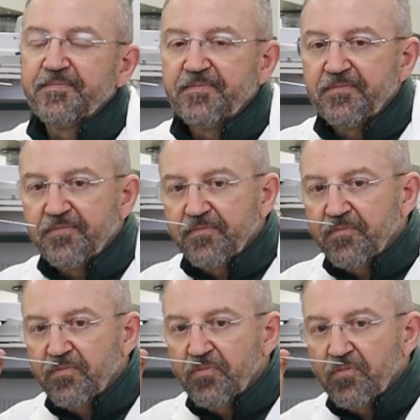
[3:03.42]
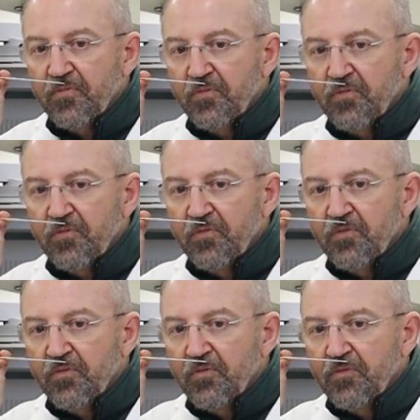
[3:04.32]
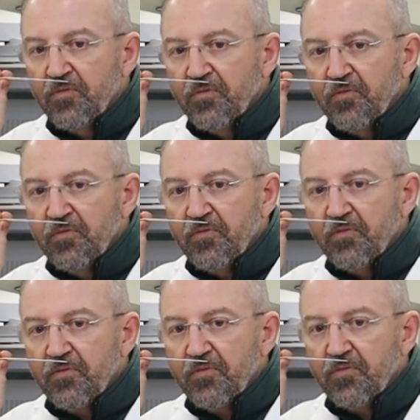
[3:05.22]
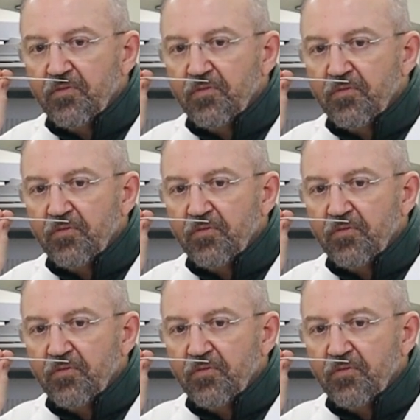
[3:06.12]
[no speech]